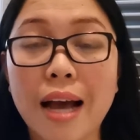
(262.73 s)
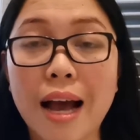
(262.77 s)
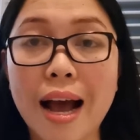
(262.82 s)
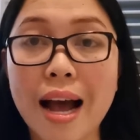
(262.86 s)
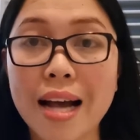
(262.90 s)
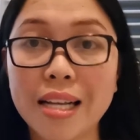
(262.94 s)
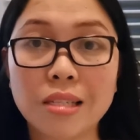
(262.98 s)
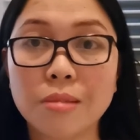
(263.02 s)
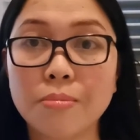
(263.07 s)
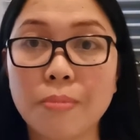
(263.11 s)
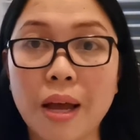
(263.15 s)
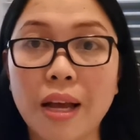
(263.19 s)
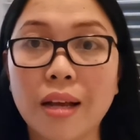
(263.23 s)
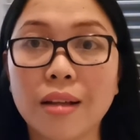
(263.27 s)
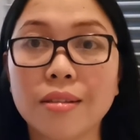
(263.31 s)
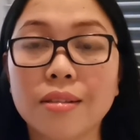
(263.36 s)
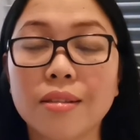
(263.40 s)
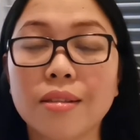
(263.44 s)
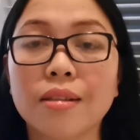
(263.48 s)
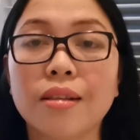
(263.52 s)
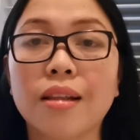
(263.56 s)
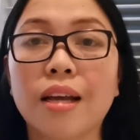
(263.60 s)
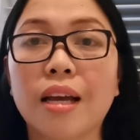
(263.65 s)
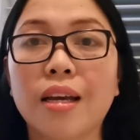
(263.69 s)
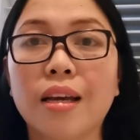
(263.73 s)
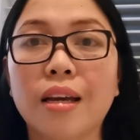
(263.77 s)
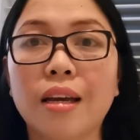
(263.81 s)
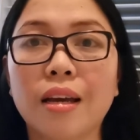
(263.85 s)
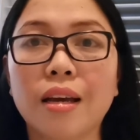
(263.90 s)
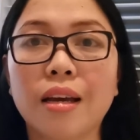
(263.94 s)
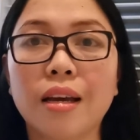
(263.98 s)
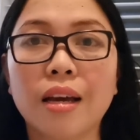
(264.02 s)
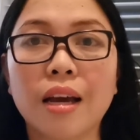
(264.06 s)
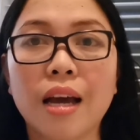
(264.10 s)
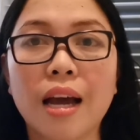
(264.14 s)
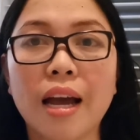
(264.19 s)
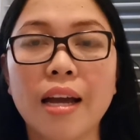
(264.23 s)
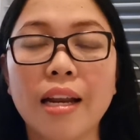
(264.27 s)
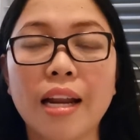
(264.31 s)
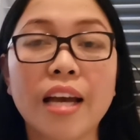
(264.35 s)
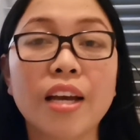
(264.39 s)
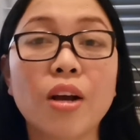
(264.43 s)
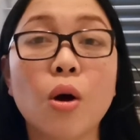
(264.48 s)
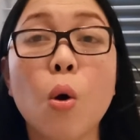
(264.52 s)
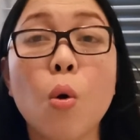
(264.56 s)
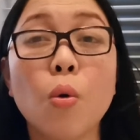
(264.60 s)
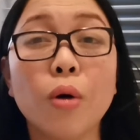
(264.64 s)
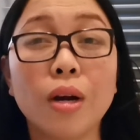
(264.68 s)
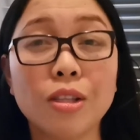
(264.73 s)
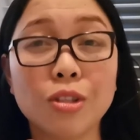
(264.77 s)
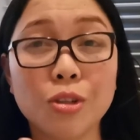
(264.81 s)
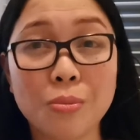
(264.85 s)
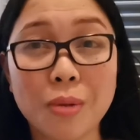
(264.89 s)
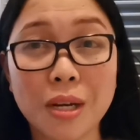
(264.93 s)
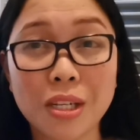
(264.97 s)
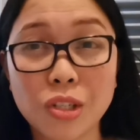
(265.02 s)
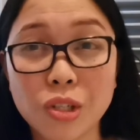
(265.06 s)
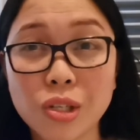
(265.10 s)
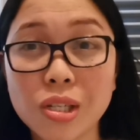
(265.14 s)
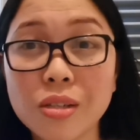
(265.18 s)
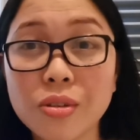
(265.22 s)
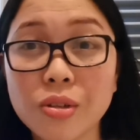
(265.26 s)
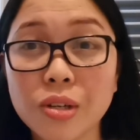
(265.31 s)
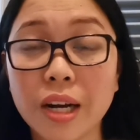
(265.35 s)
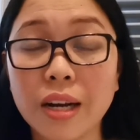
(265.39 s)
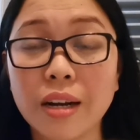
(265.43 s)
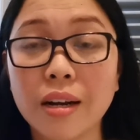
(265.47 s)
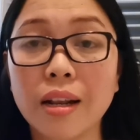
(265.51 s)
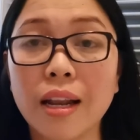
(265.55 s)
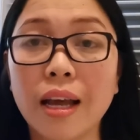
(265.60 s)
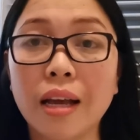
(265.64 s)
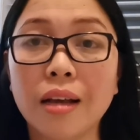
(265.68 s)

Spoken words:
aspect, like, and I owe it to my children.